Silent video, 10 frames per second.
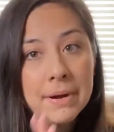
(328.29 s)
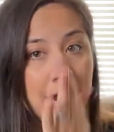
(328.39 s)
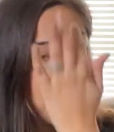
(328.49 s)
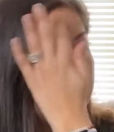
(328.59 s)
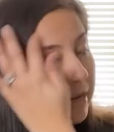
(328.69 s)
but
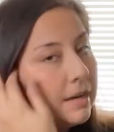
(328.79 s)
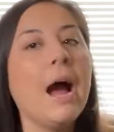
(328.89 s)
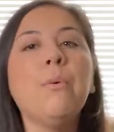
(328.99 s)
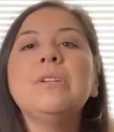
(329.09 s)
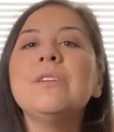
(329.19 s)
I mean,
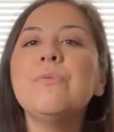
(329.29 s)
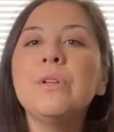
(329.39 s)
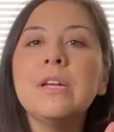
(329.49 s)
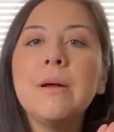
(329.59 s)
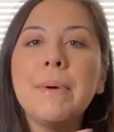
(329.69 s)
I wasn't
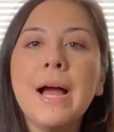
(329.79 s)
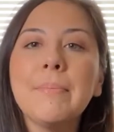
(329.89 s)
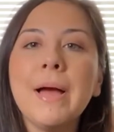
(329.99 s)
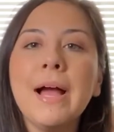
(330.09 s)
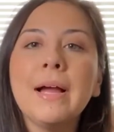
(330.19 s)
really a
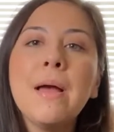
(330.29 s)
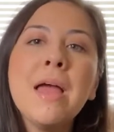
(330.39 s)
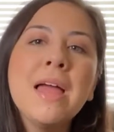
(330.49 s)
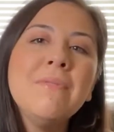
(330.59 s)
backpack,